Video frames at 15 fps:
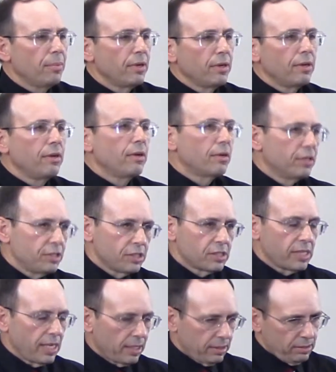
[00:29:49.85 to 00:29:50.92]
but you could just
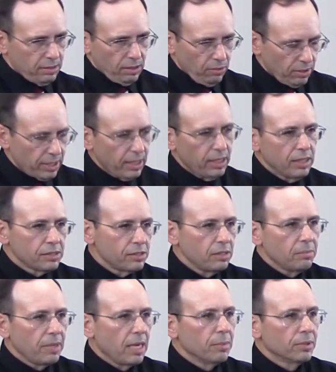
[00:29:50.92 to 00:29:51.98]
take a look at us,
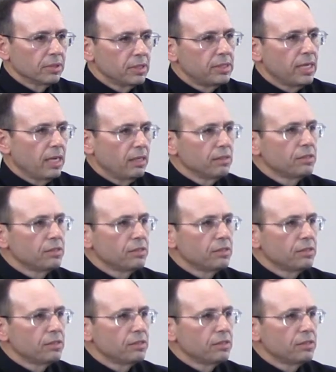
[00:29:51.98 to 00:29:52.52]
you'd be able to tell.